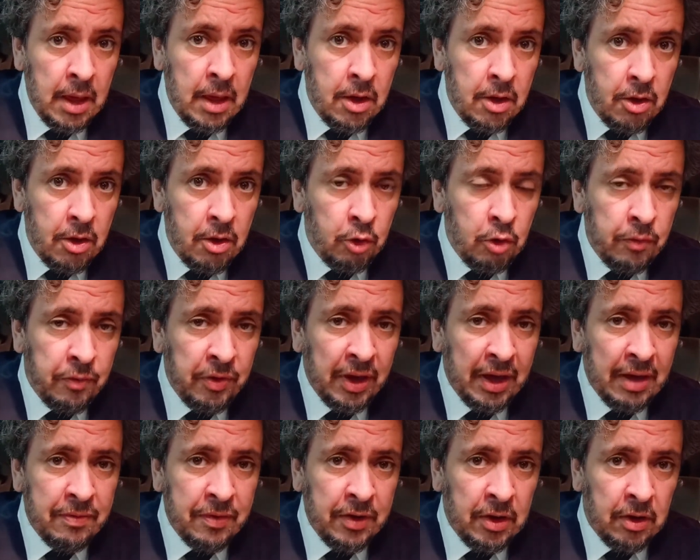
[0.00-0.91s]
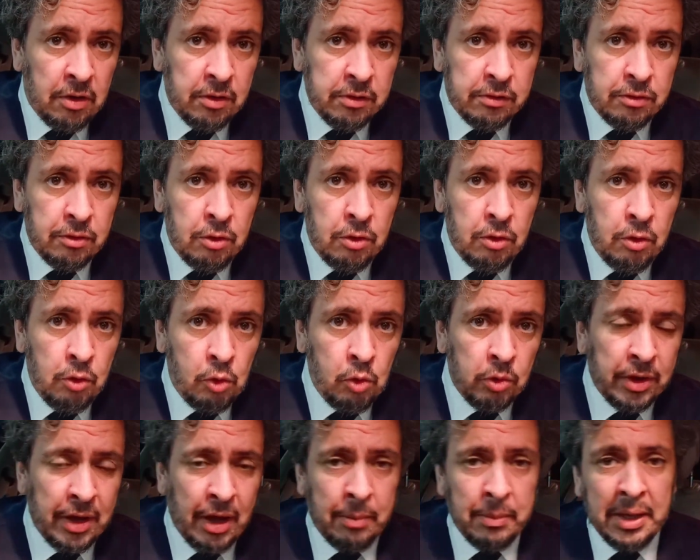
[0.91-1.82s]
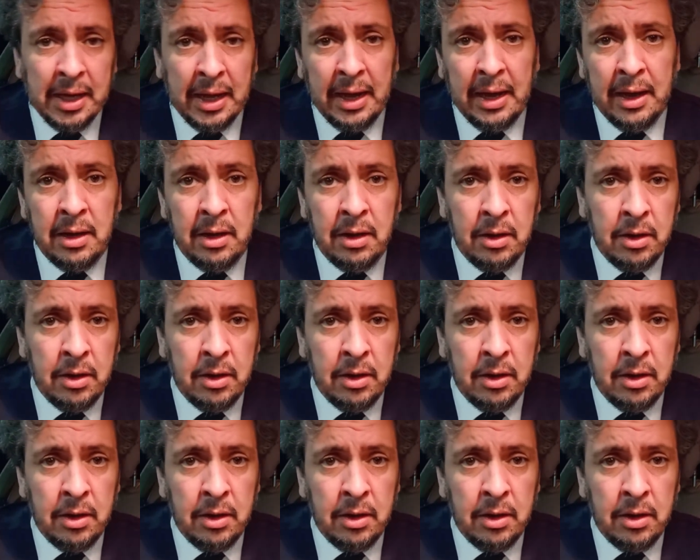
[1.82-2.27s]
John Mauger is referring to.